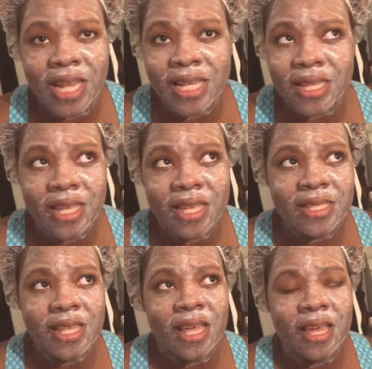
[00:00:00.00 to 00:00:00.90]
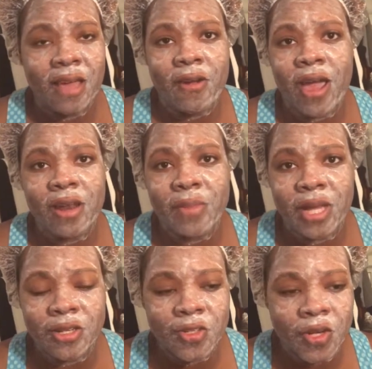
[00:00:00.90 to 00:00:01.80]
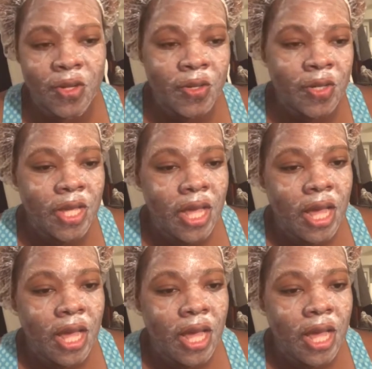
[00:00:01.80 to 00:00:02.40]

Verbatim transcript: in things that are out of my control